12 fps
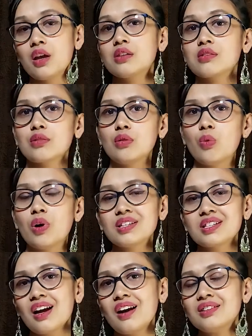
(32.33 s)
So,
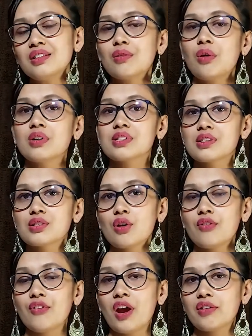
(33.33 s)
what are the causes
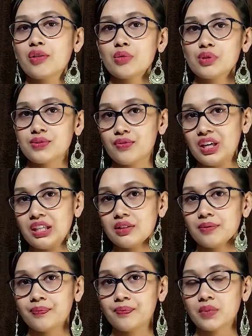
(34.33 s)
of varicose vein?